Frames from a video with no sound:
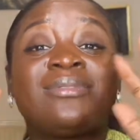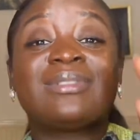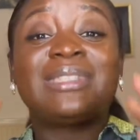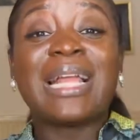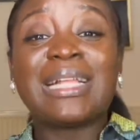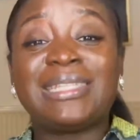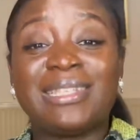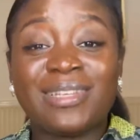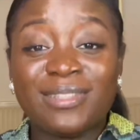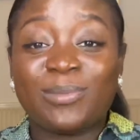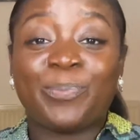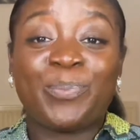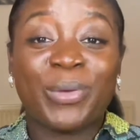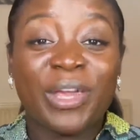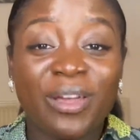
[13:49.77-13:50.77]
That is
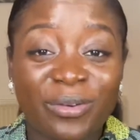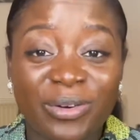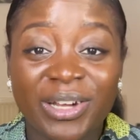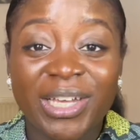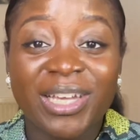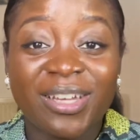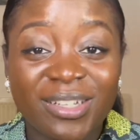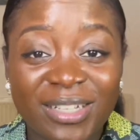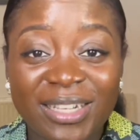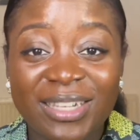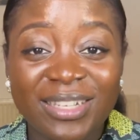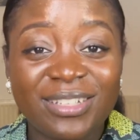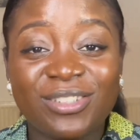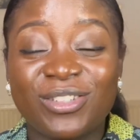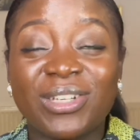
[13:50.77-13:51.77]
period,
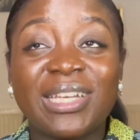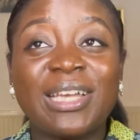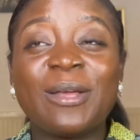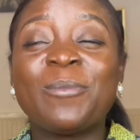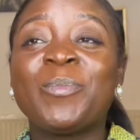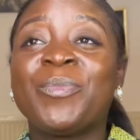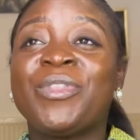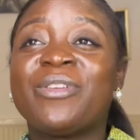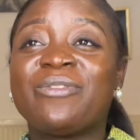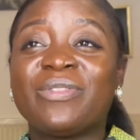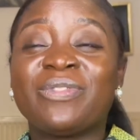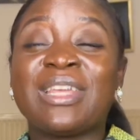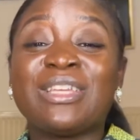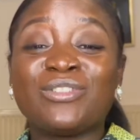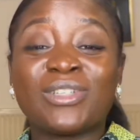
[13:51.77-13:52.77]
literally.
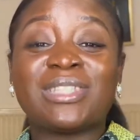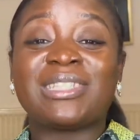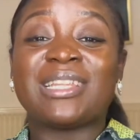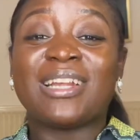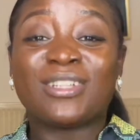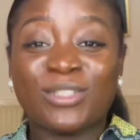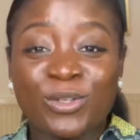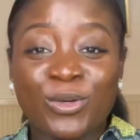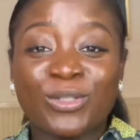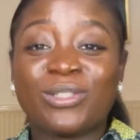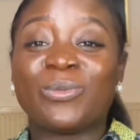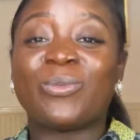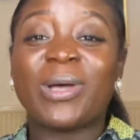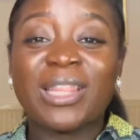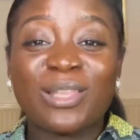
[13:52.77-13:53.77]
They just decided to go
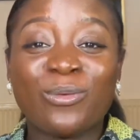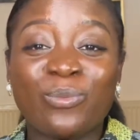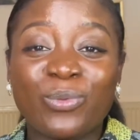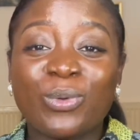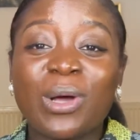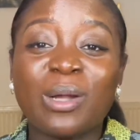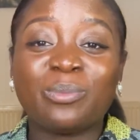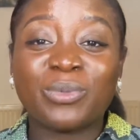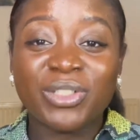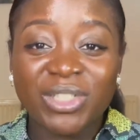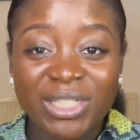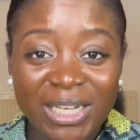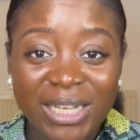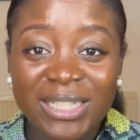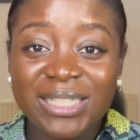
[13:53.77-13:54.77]
to where they feel
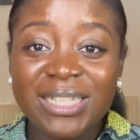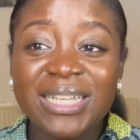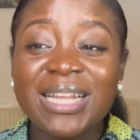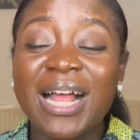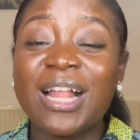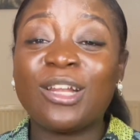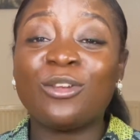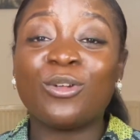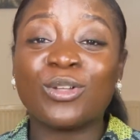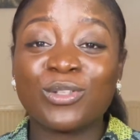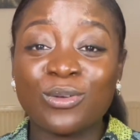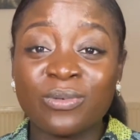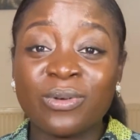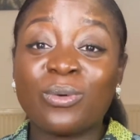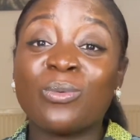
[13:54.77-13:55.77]
appreciated and not
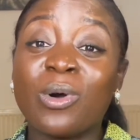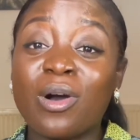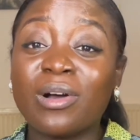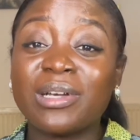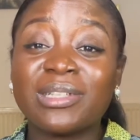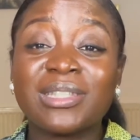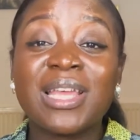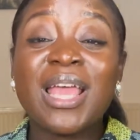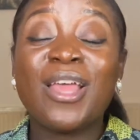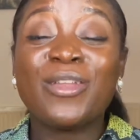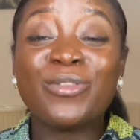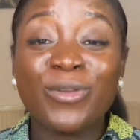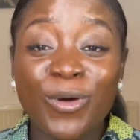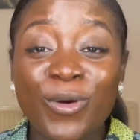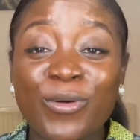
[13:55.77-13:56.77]
overworked,
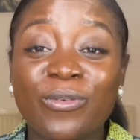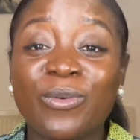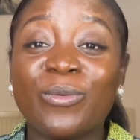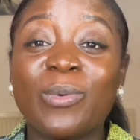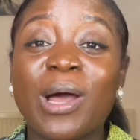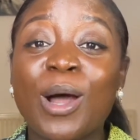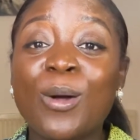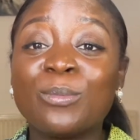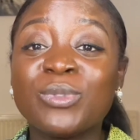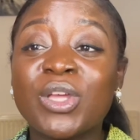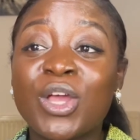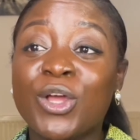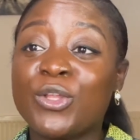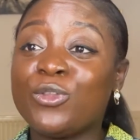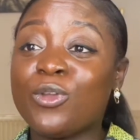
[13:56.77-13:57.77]
not overwhelmed,
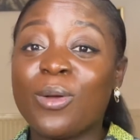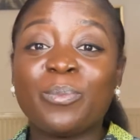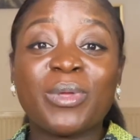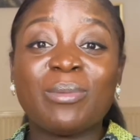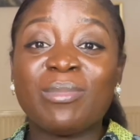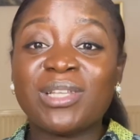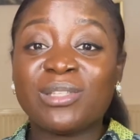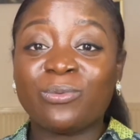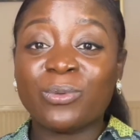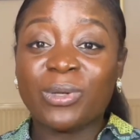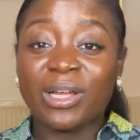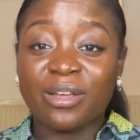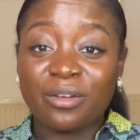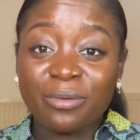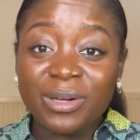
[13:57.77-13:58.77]
not being made to feel
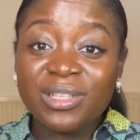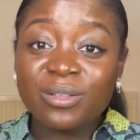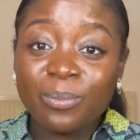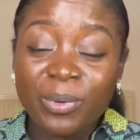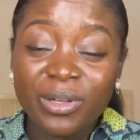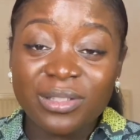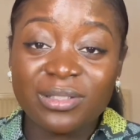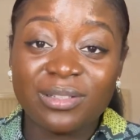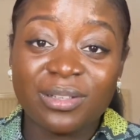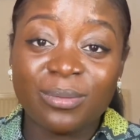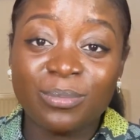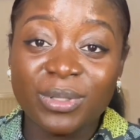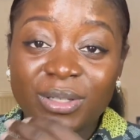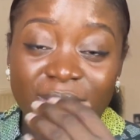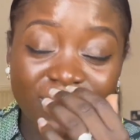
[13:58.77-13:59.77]
like a crazy person.
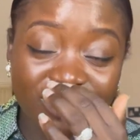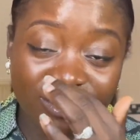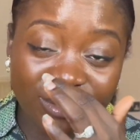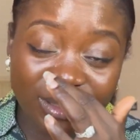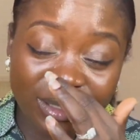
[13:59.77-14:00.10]
Because